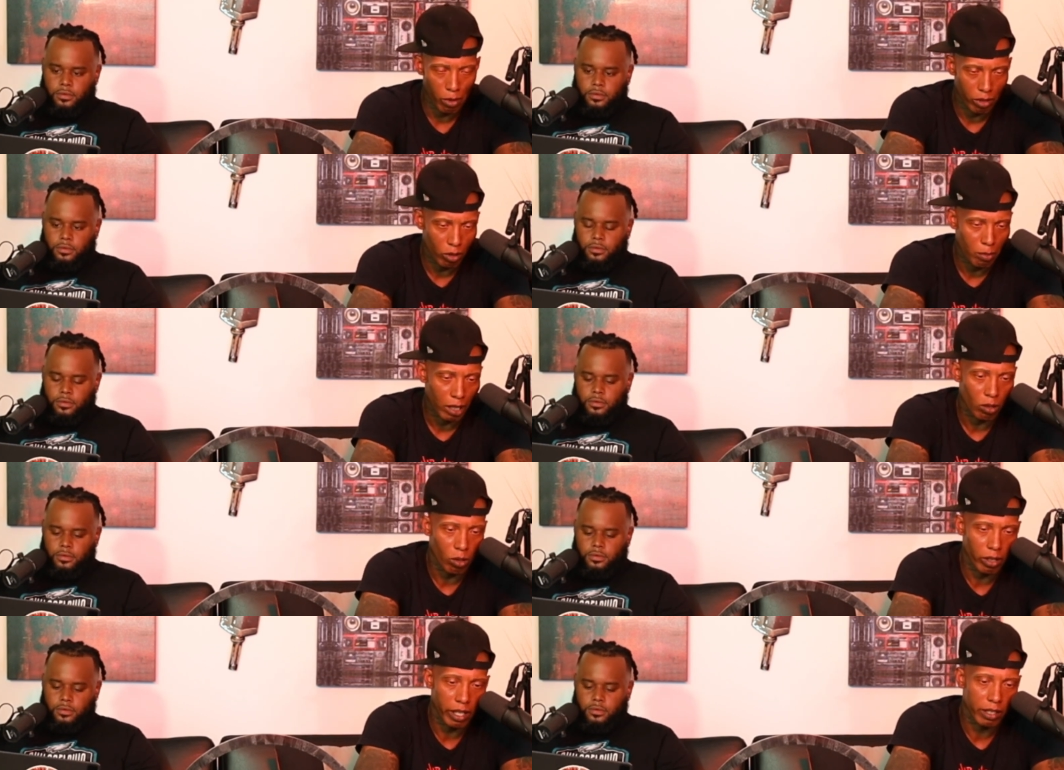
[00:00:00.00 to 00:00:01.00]
Speaker 1: don't know who
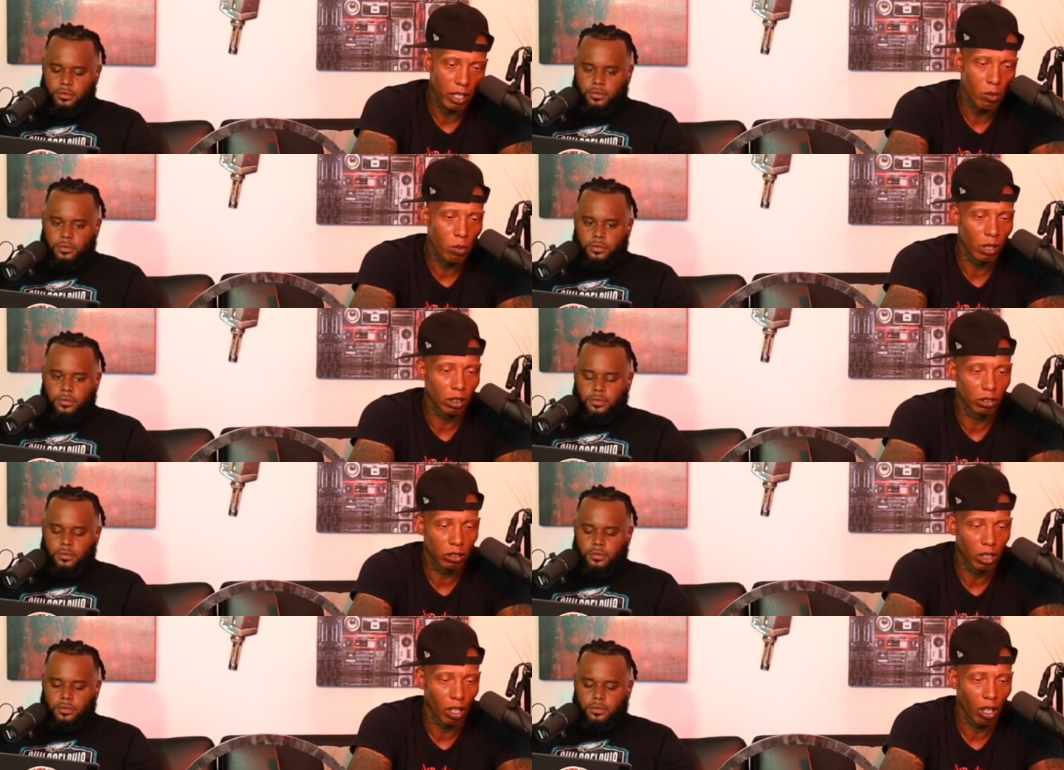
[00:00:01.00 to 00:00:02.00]
Michael Orr is, he was
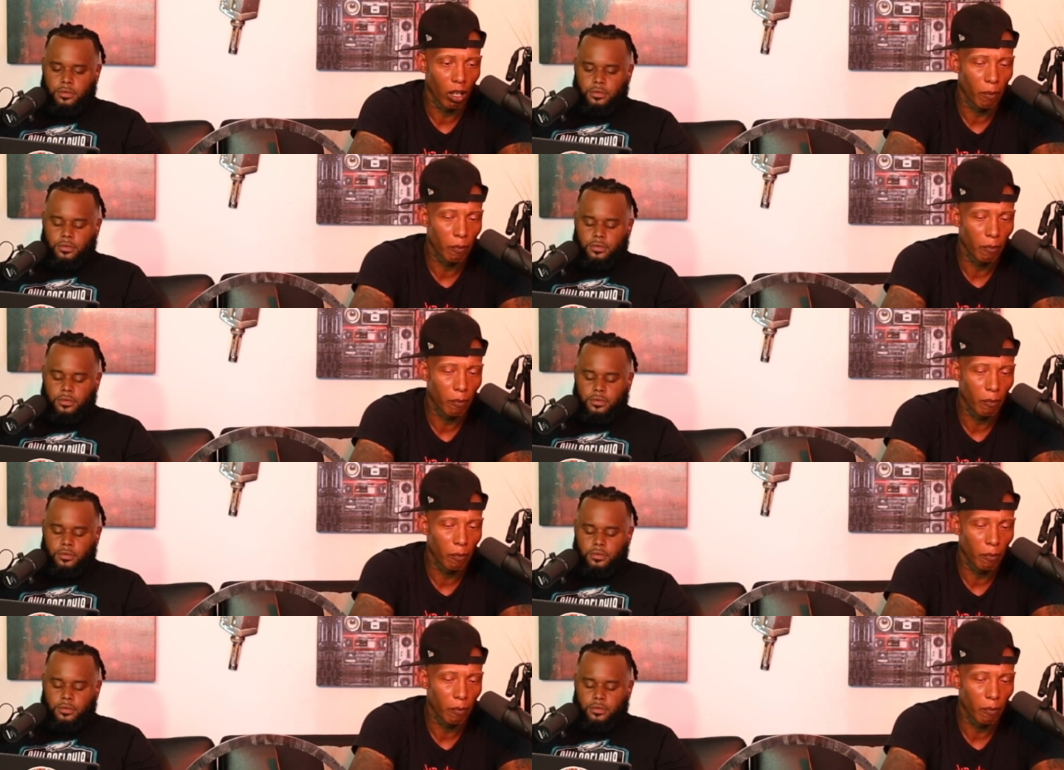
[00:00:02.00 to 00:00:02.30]
the um,